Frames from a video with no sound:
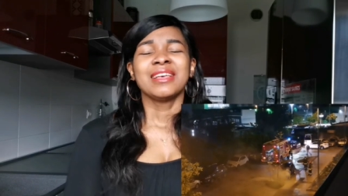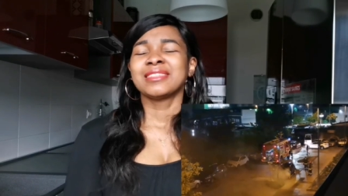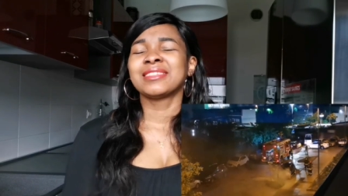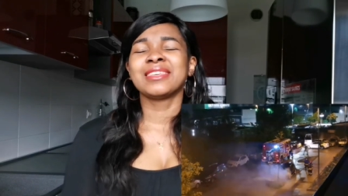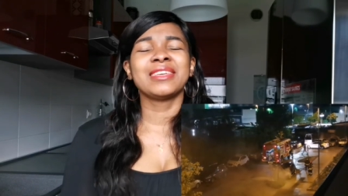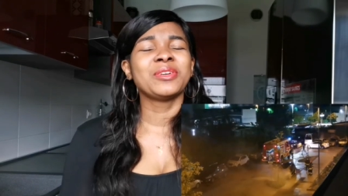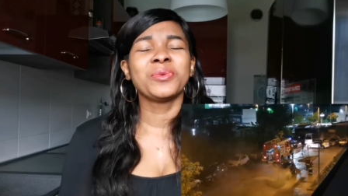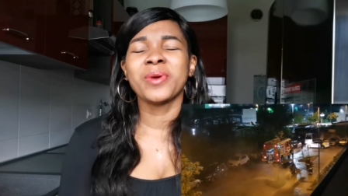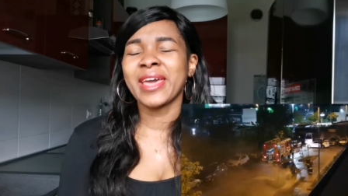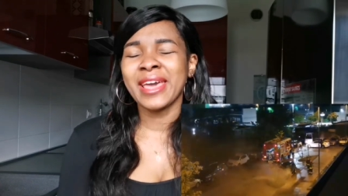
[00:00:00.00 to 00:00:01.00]
see the
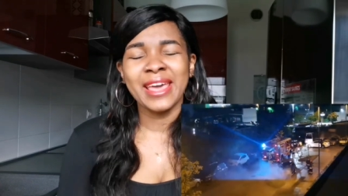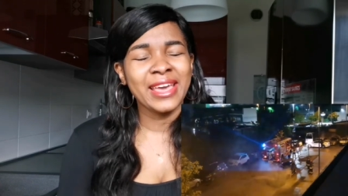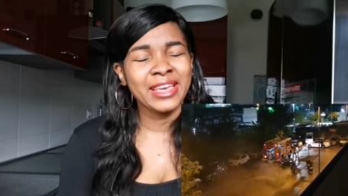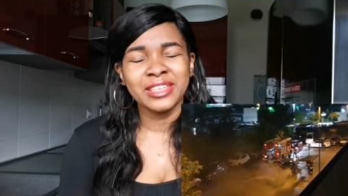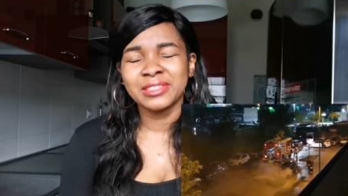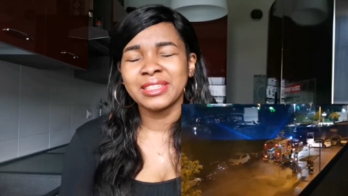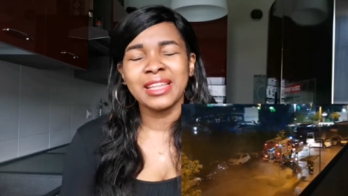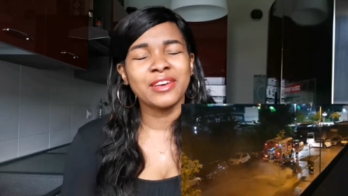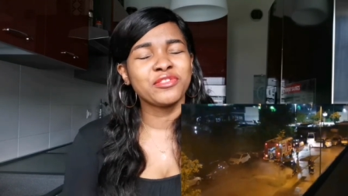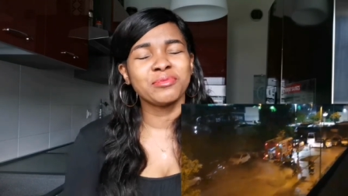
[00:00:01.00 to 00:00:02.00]
way you
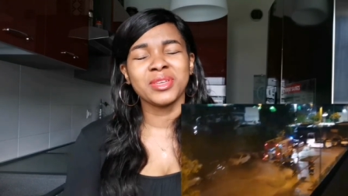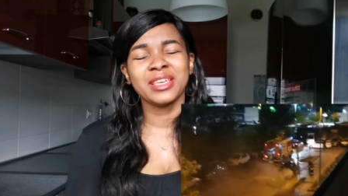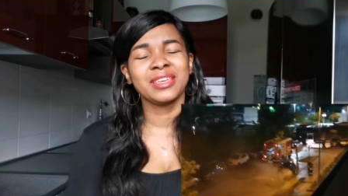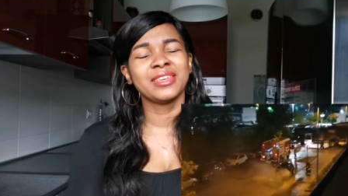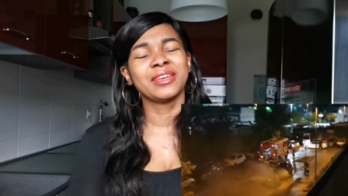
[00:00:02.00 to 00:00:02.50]
love me